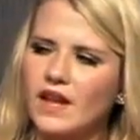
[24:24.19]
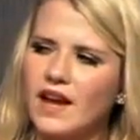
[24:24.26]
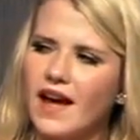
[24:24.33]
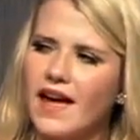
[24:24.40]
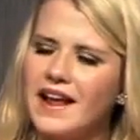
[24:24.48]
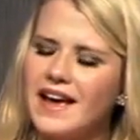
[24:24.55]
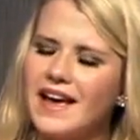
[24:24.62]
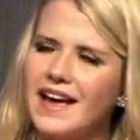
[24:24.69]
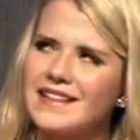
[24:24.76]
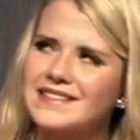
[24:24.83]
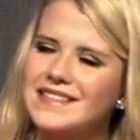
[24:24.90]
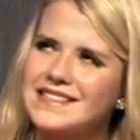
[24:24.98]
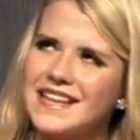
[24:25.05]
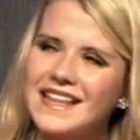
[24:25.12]

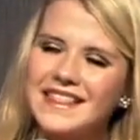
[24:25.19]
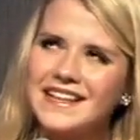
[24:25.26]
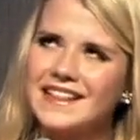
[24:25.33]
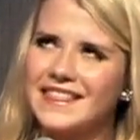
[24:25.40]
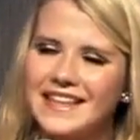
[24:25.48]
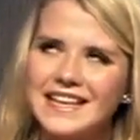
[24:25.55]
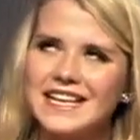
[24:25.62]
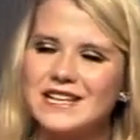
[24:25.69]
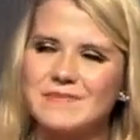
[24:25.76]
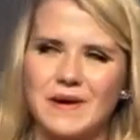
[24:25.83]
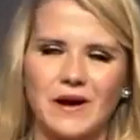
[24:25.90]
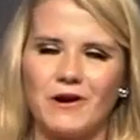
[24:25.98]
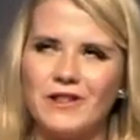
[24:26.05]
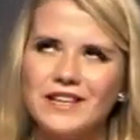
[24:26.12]
as I sat there thinking
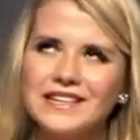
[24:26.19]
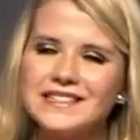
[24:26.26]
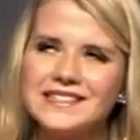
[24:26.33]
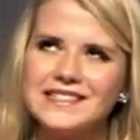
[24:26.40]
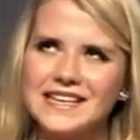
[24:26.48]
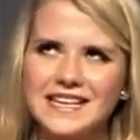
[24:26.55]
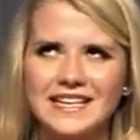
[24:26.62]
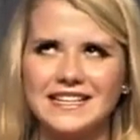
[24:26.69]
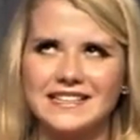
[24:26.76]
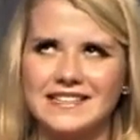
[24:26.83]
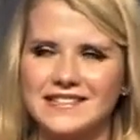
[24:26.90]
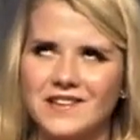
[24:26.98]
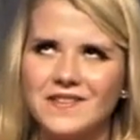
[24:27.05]
about all these things,